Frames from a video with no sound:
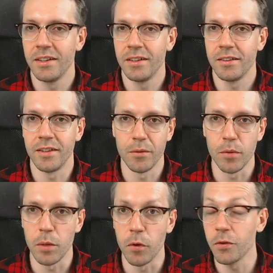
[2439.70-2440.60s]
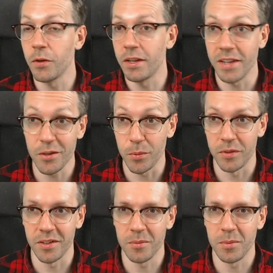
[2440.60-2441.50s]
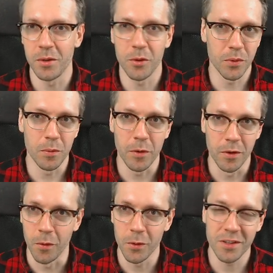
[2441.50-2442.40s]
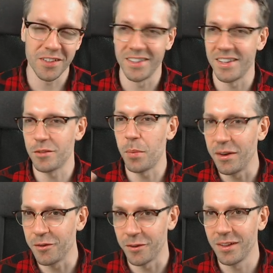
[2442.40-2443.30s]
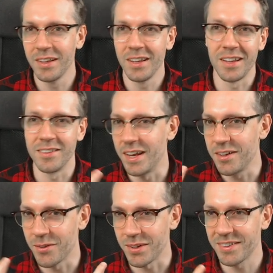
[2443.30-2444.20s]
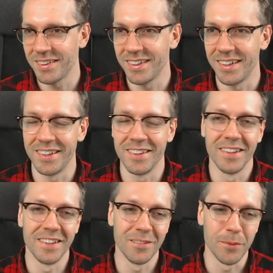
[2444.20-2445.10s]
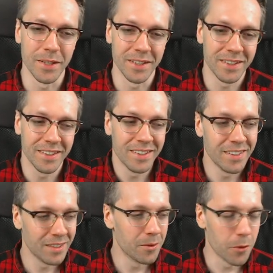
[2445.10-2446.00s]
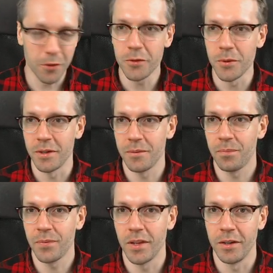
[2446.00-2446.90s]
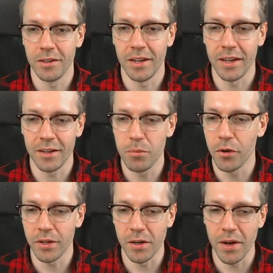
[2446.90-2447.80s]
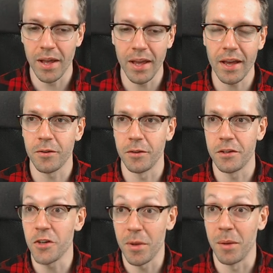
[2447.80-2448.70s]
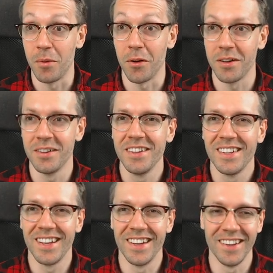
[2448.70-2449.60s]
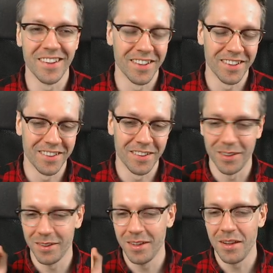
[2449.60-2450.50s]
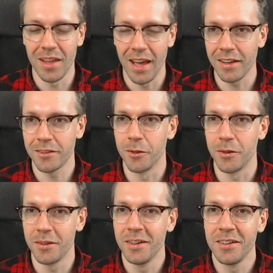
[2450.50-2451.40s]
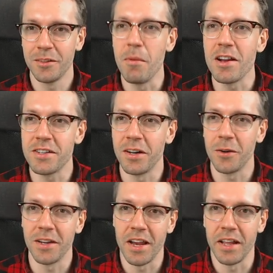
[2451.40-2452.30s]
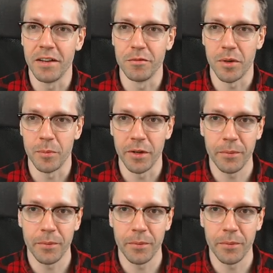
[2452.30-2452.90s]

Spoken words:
then we would not engage with it because we would notice it as painful, as dangerous, and then we would not do it. It is like putting our head on a chopping block and the axe could smash down at any given moment.